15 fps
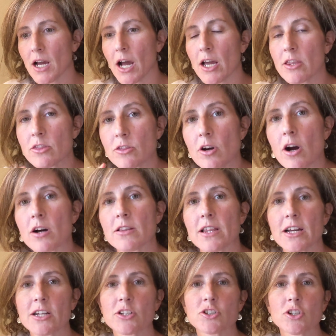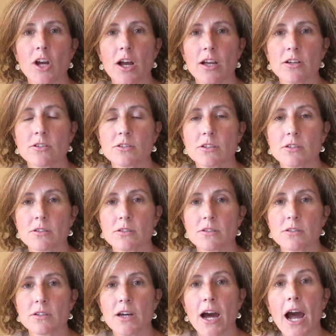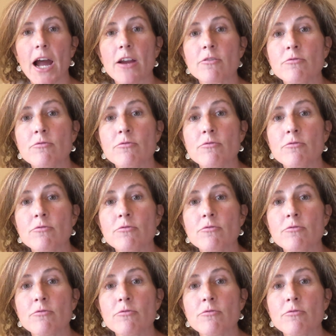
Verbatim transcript: I thought like a child. I